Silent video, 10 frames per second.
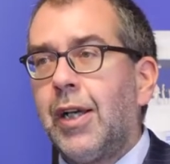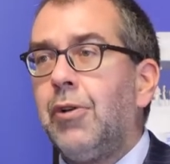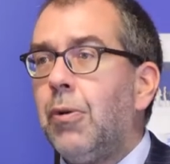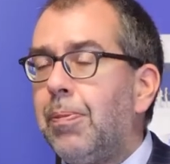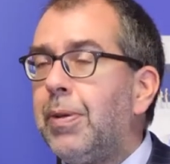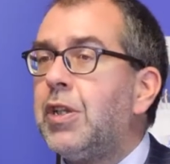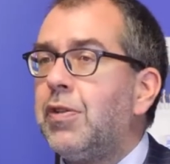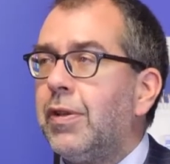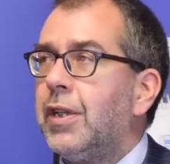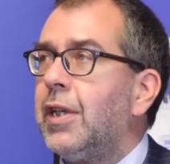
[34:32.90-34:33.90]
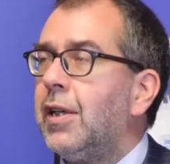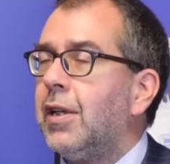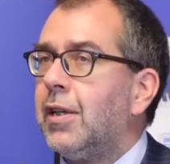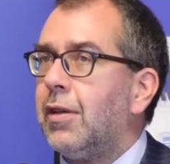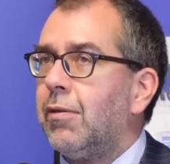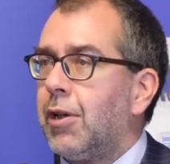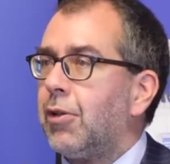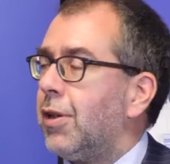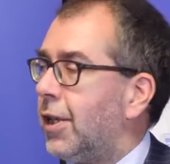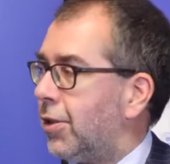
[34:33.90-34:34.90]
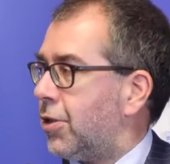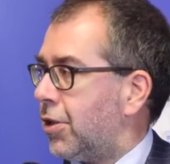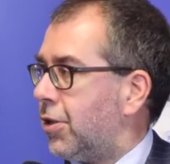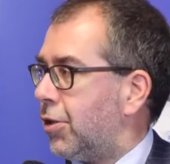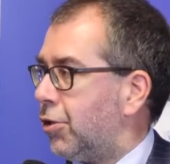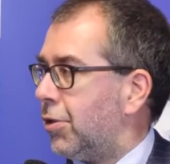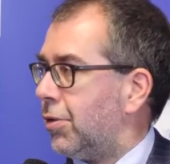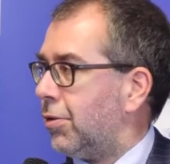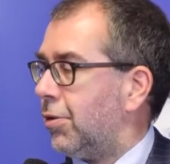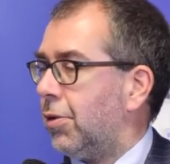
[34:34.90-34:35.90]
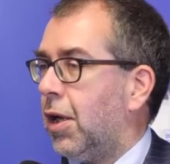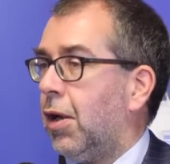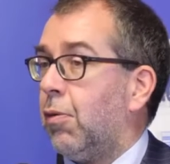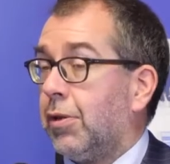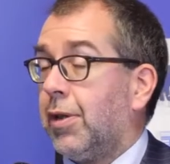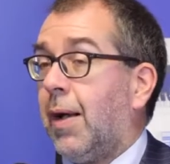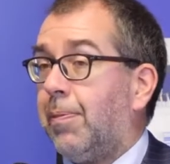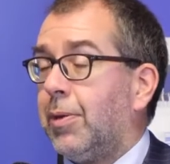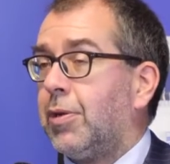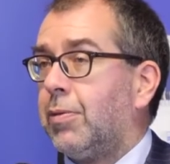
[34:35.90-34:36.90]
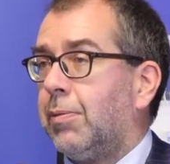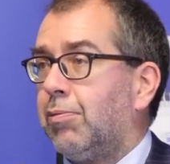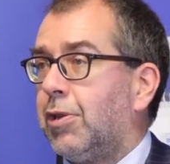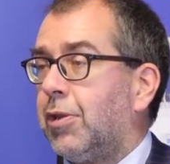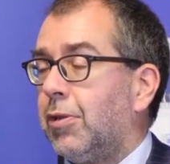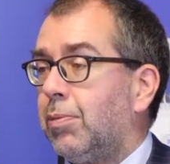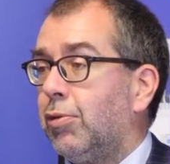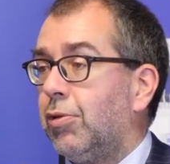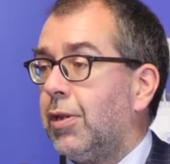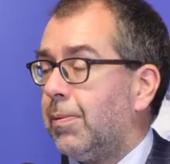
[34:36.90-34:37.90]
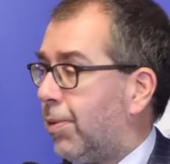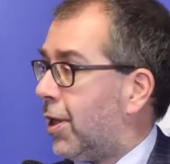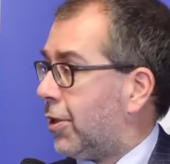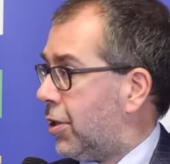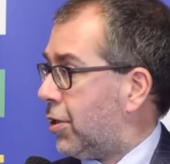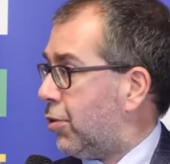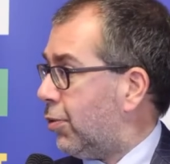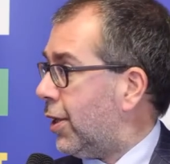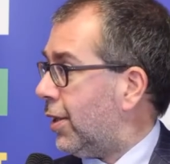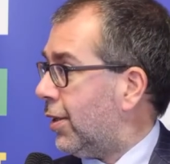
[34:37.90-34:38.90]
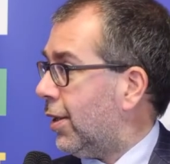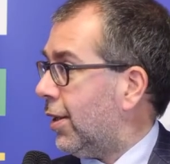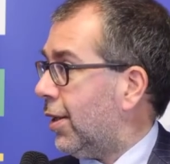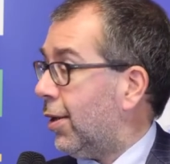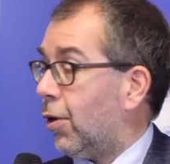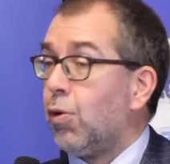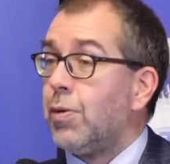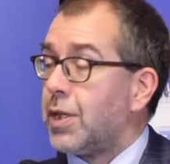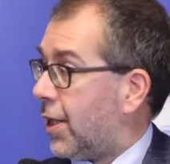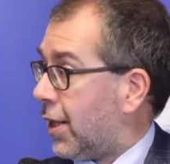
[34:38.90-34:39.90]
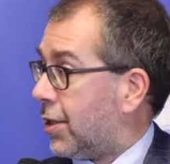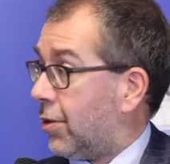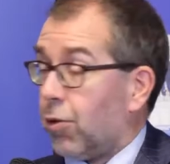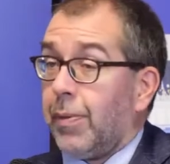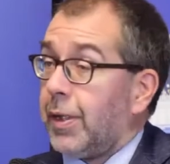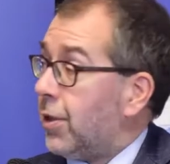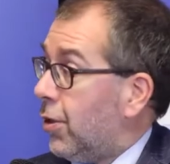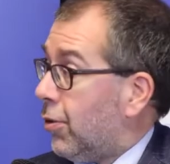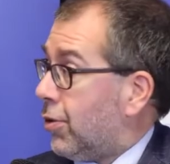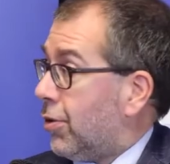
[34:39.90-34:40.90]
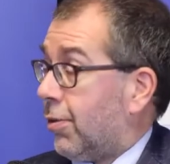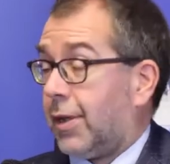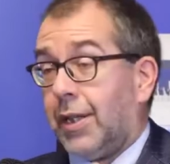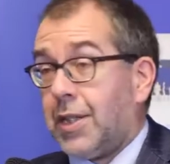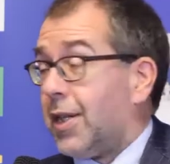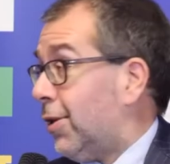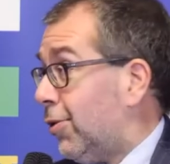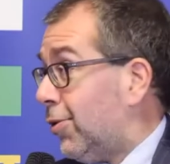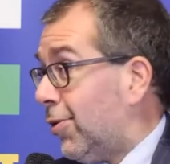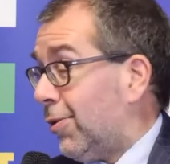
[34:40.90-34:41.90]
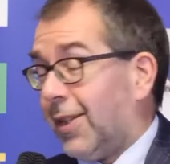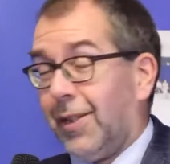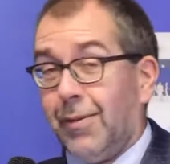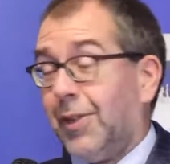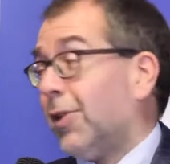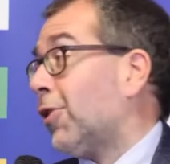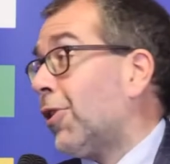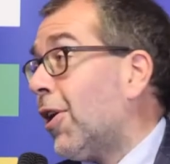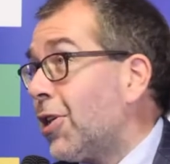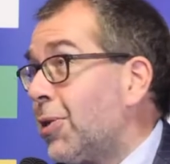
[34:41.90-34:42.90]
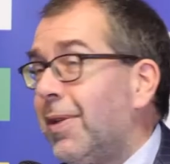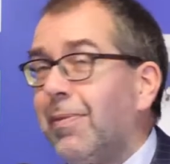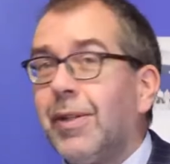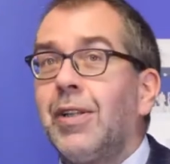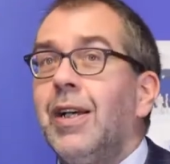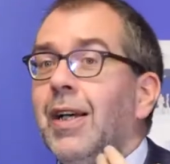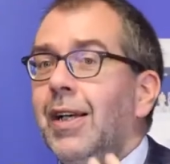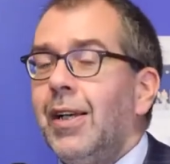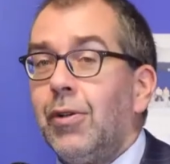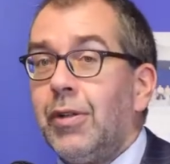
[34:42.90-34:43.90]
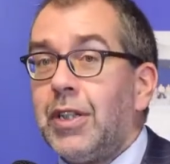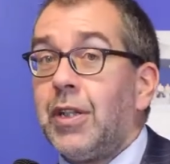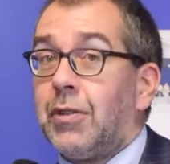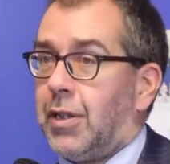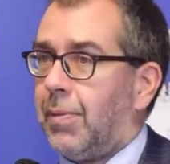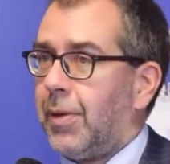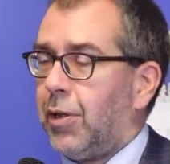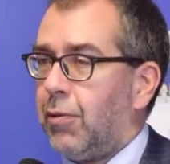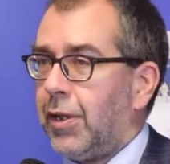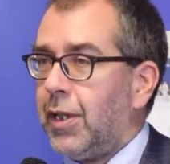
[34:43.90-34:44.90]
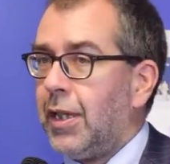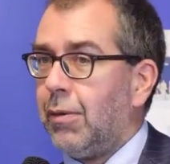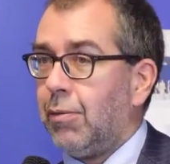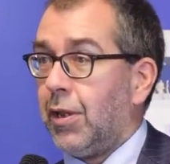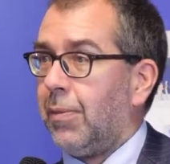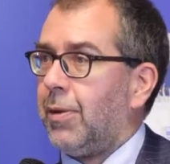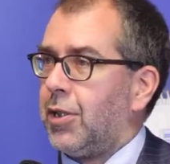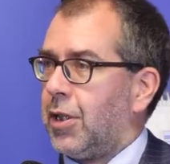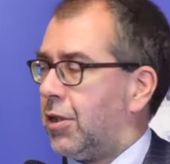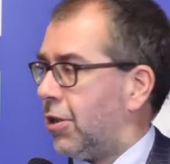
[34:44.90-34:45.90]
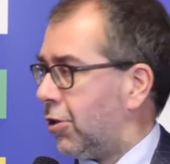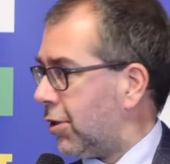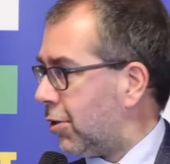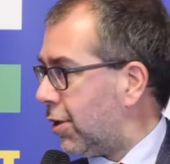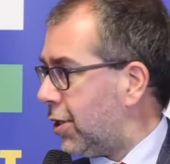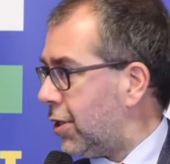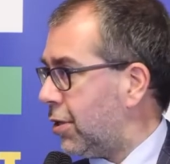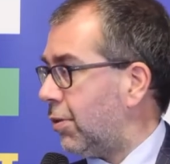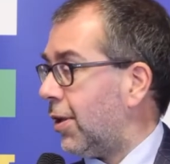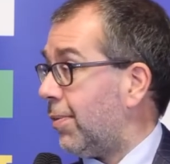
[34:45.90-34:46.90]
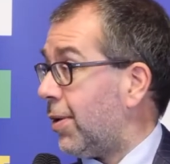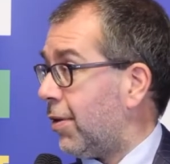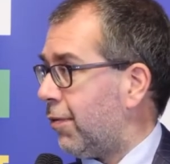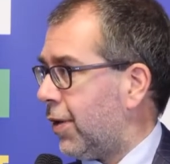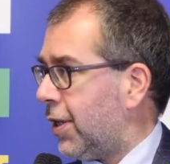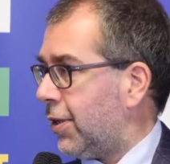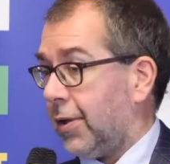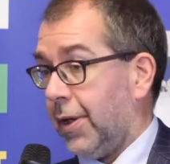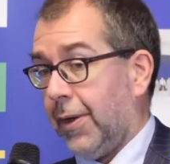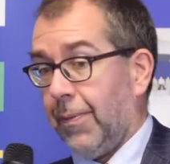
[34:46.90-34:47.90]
can you peacefully regulate the succession? You know? What happens when President Putin passes away? Who is next? Nobody knows, or at least I don't know. I'm not going to ask me. But you know, is there somebody ready? Will there be a succession crisis? Will there be a fight?